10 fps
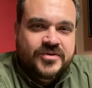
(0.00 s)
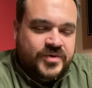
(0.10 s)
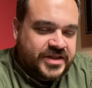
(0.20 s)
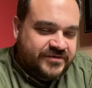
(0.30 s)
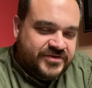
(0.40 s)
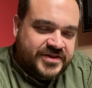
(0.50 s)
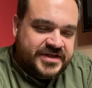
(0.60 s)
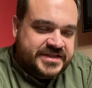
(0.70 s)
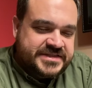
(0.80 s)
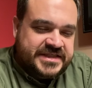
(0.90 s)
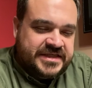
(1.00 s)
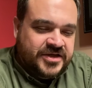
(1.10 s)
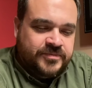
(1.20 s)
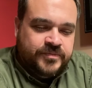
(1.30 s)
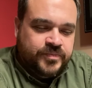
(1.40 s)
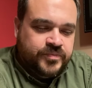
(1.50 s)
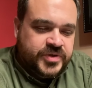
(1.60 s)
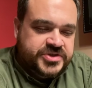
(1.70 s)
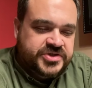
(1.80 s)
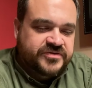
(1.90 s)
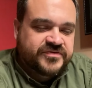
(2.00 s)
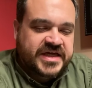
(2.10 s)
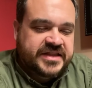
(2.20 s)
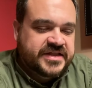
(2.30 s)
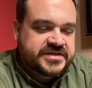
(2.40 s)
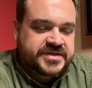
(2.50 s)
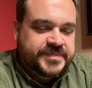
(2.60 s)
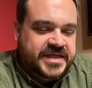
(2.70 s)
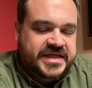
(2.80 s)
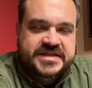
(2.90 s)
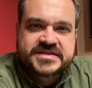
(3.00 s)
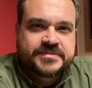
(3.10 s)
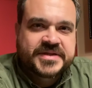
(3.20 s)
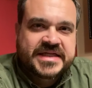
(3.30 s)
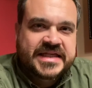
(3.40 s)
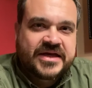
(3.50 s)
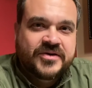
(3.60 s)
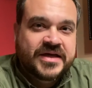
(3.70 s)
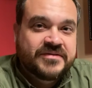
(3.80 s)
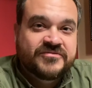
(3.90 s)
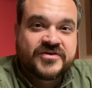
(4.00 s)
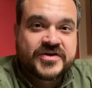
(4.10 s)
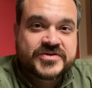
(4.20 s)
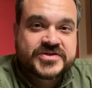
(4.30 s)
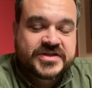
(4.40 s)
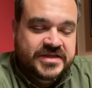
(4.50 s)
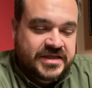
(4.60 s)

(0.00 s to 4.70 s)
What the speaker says: With everything that's in you, put your faith and dependence completely on Him first.